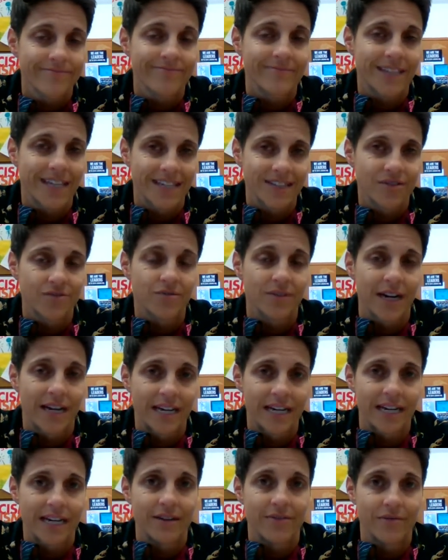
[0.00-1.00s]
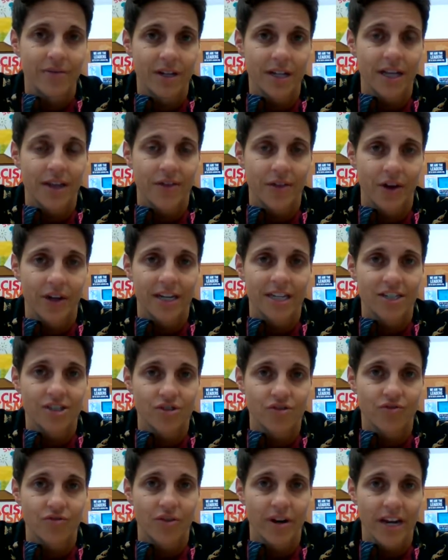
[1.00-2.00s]
That's right, he really thought his
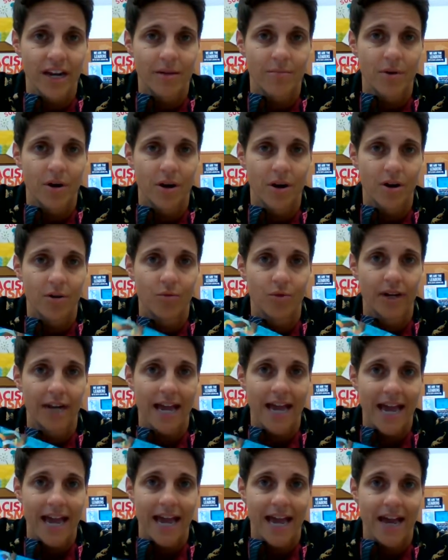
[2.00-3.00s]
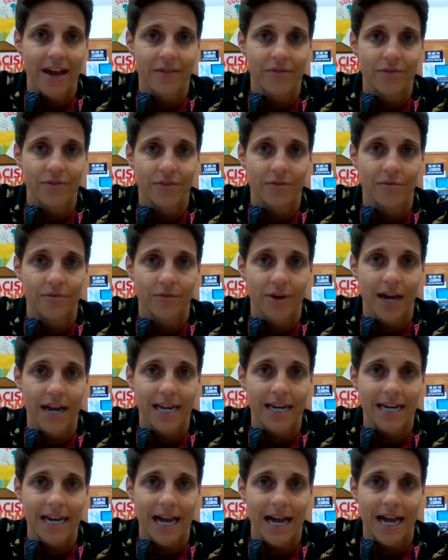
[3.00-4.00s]
grandma would have the
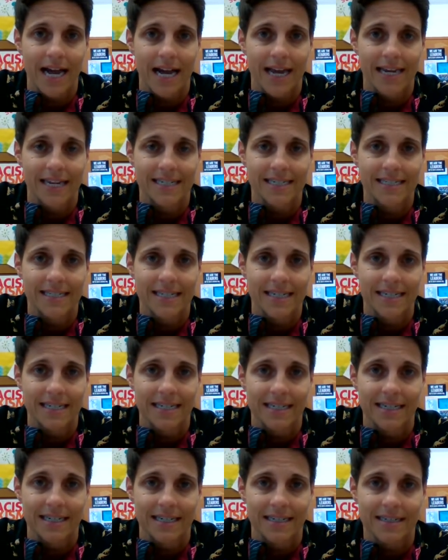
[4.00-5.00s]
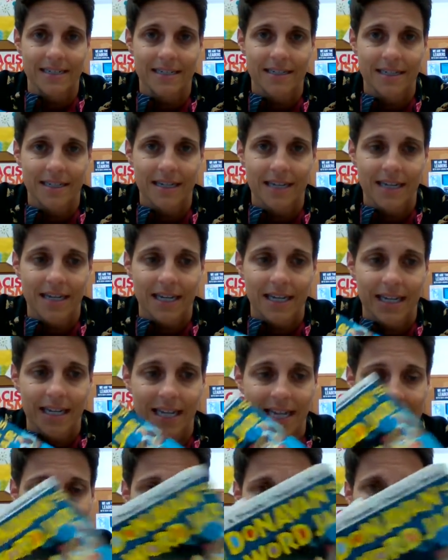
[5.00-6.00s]
right idea.
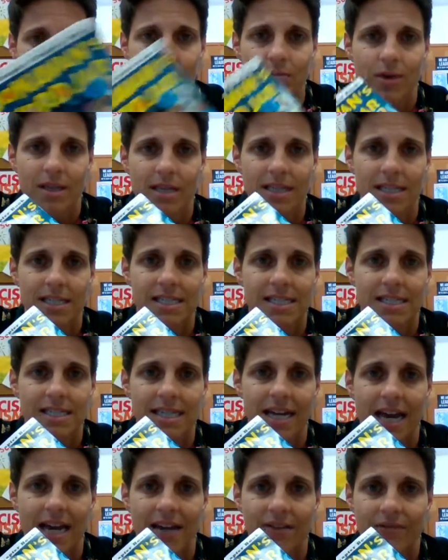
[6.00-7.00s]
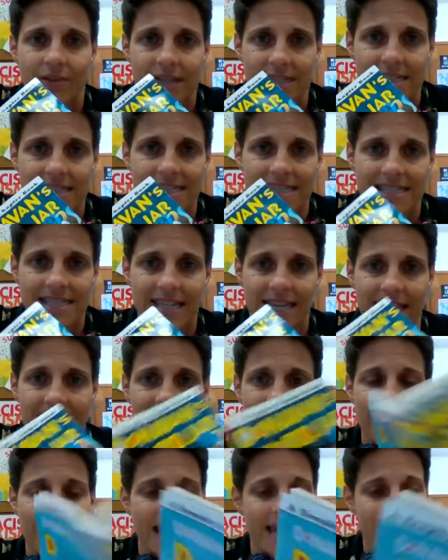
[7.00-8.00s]
Let's see what this Donovan's
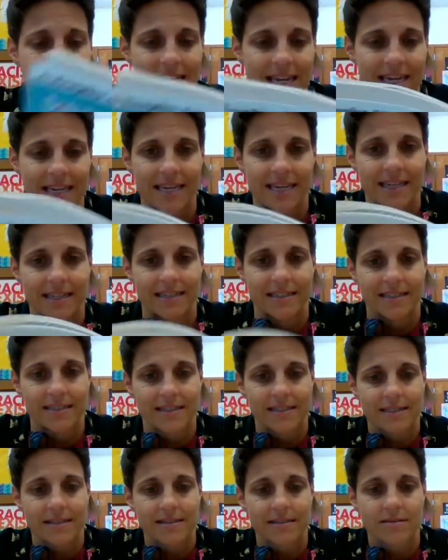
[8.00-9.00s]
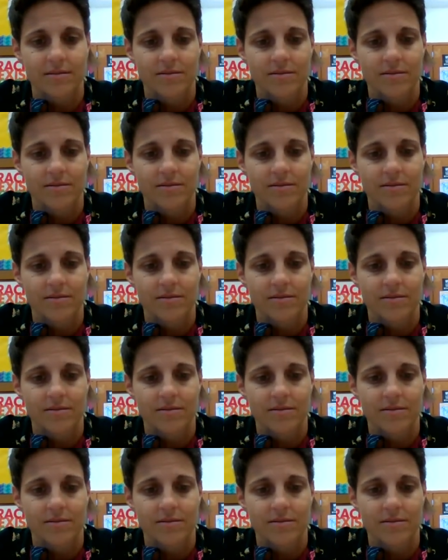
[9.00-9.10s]
Delay is.